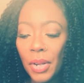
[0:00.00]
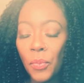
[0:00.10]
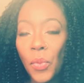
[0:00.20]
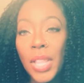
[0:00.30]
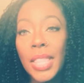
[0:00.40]

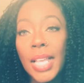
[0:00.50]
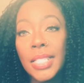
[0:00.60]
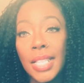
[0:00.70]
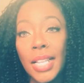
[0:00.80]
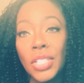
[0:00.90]
what they
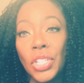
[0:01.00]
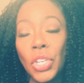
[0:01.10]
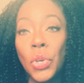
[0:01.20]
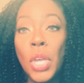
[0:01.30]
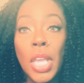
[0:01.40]
say to
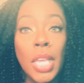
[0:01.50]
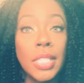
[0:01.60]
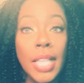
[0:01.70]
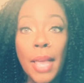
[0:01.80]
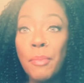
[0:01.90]
you
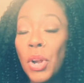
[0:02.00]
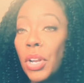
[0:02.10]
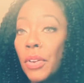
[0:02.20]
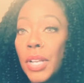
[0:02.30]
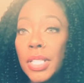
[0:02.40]
is that
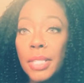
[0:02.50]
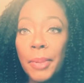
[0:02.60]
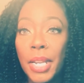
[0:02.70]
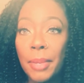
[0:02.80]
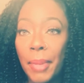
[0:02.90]
Mercury is
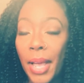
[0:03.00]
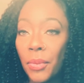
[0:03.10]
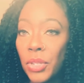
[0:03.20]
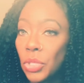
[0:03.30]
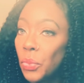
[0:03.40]
spinning
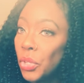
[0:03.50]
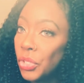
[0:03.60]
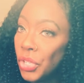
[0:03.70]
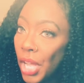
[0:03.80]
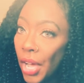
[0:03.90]
backwards. Well,
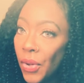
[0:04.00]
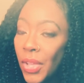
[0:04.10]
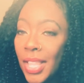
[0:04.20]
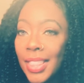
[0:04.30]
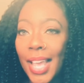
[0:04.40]
no,
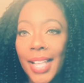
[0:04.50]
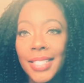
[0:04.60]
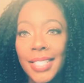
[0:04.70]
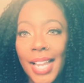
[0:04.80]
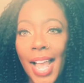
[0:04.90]

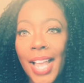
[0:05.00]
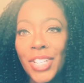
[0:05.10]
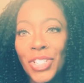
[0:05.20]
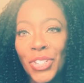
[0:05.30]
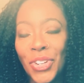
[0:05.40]
that's not
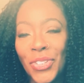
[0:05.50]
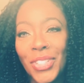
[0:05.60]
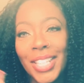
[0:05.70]
true.